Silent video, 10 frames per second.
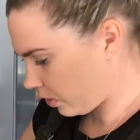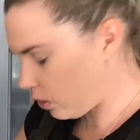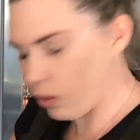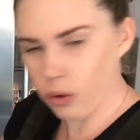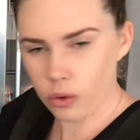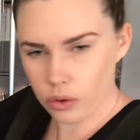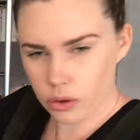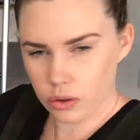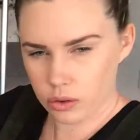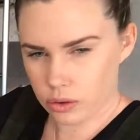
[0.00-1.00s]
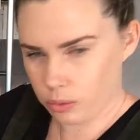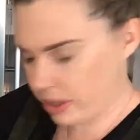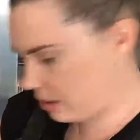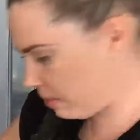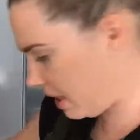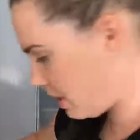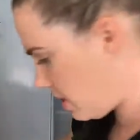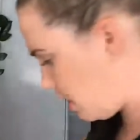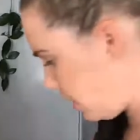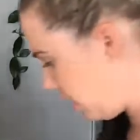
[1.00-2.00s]
all the wet mix
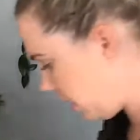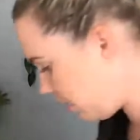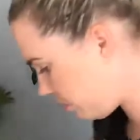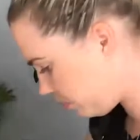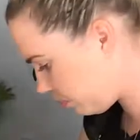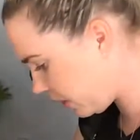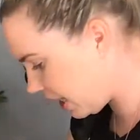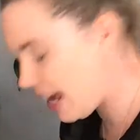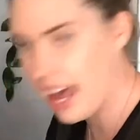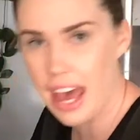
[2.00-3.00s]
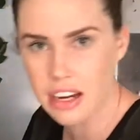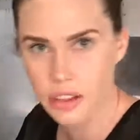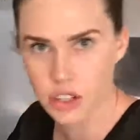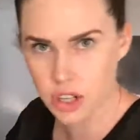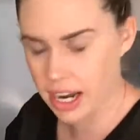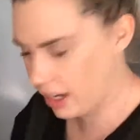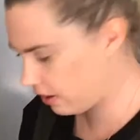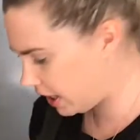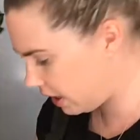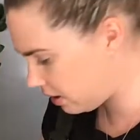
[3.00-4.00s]
in here. We're going to add the dry
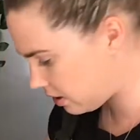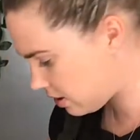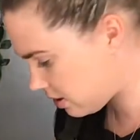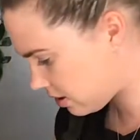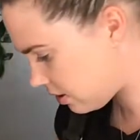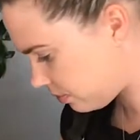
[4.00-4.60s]
ingredients.